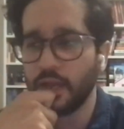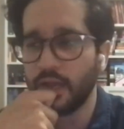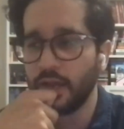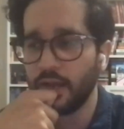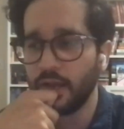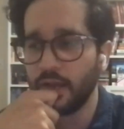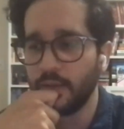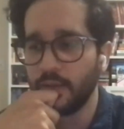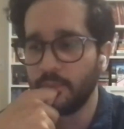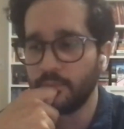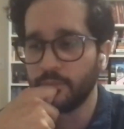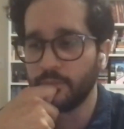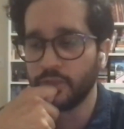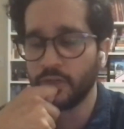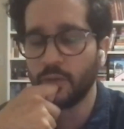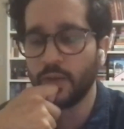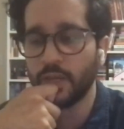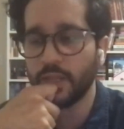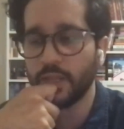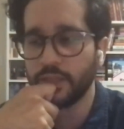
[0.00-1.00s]
You
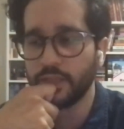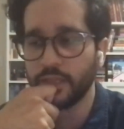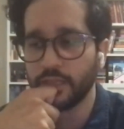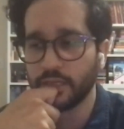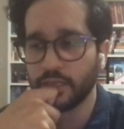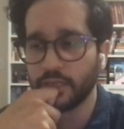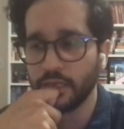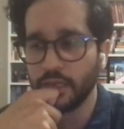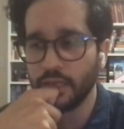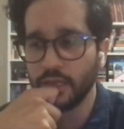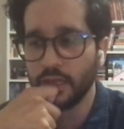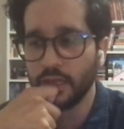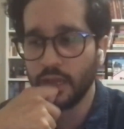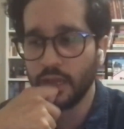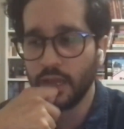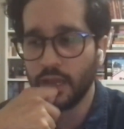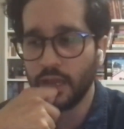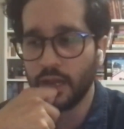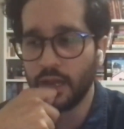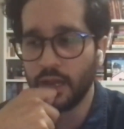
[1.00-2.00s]
know, I think
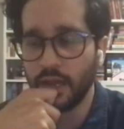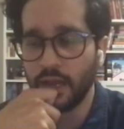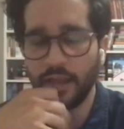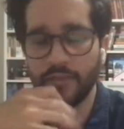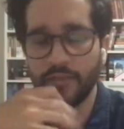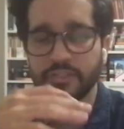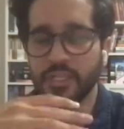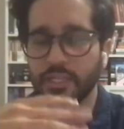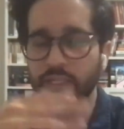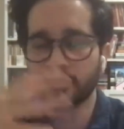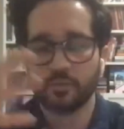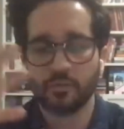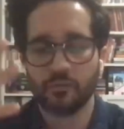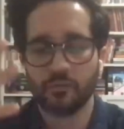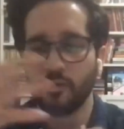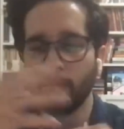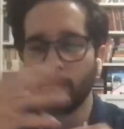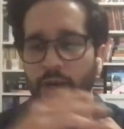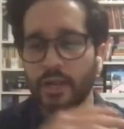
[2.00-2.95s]
I've said this before,